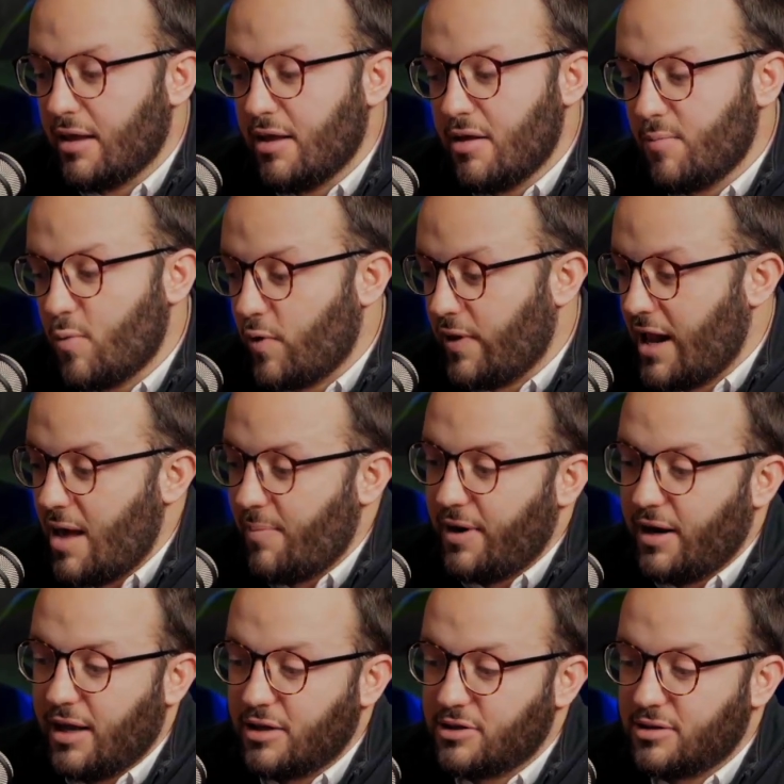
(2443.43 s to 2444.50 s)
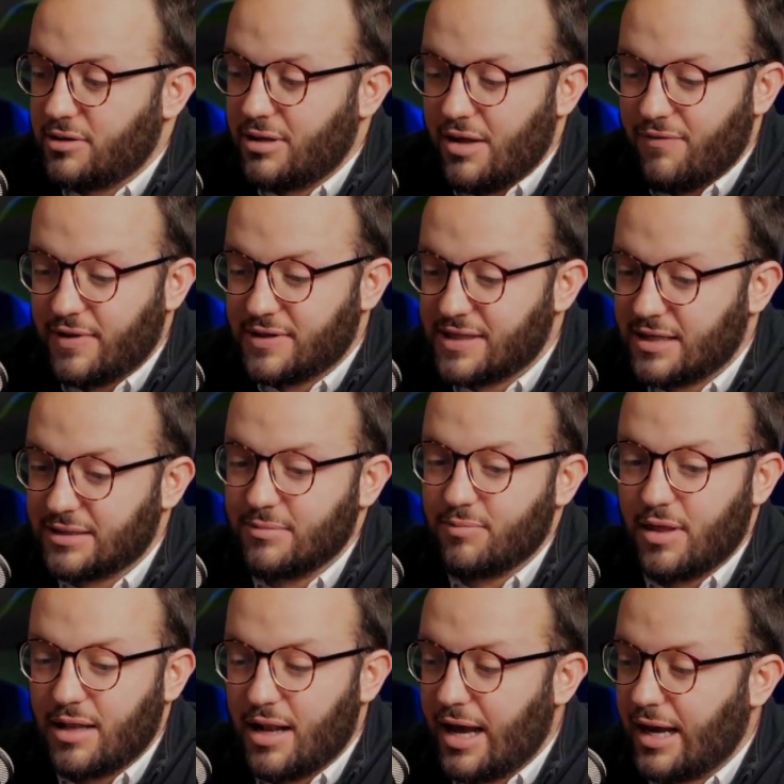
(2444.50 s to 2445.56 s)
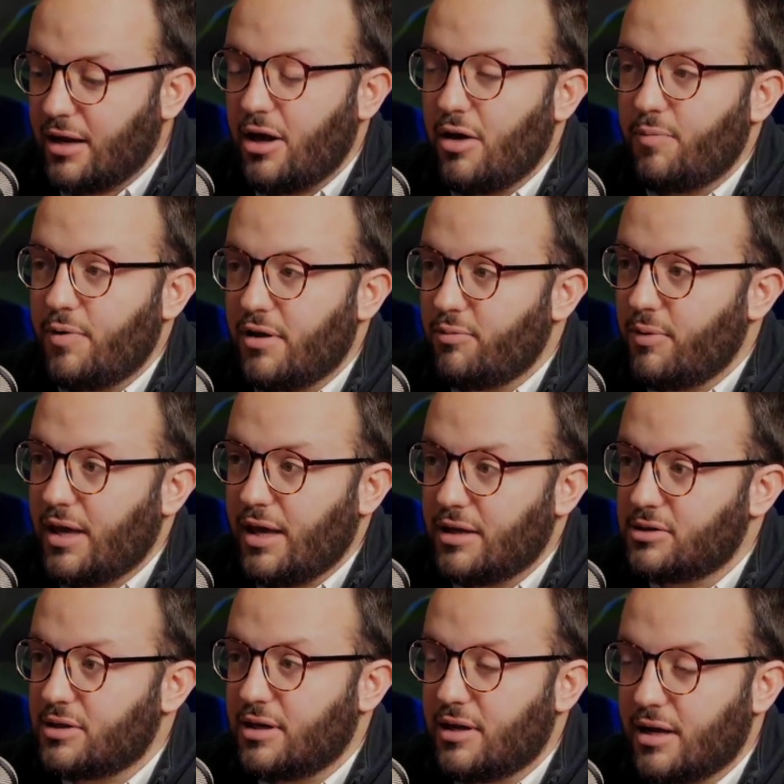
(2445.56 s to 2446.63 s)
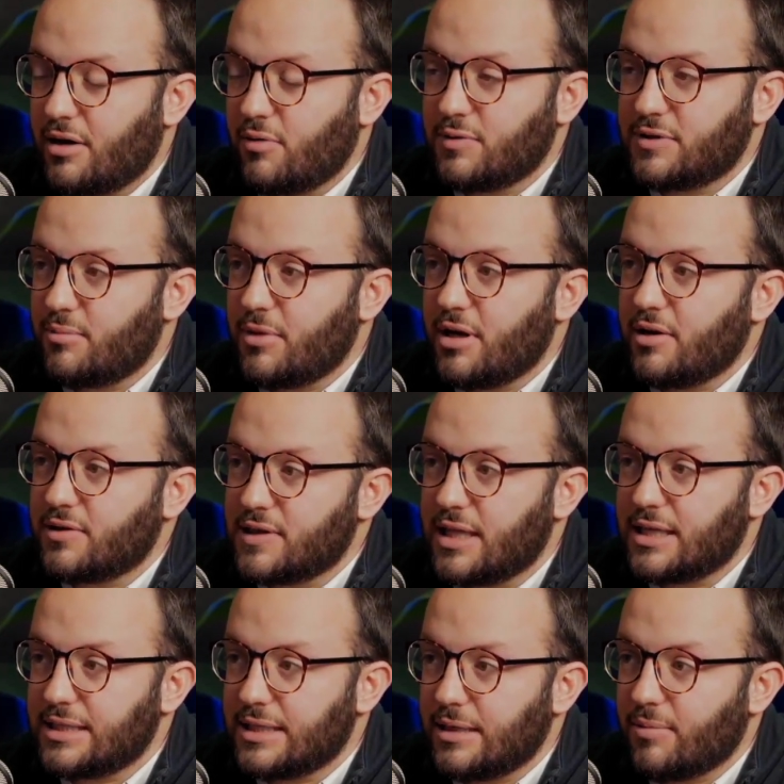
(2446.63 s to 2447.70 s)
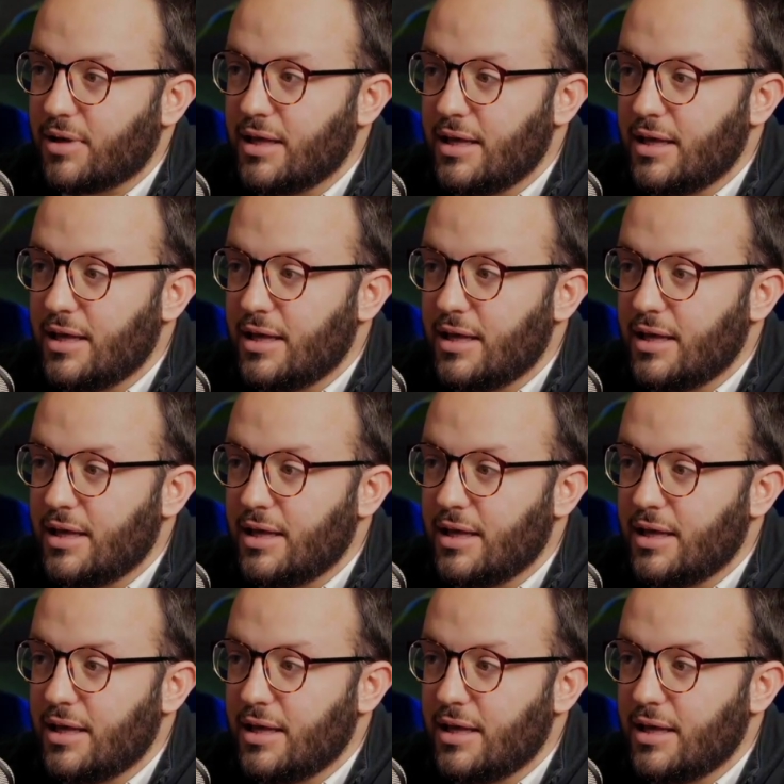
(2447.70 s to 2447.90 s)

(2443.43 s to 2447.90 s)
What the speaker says: More than happy to get you. If it's not something that I can help with, we can get you connected with somebody else on the team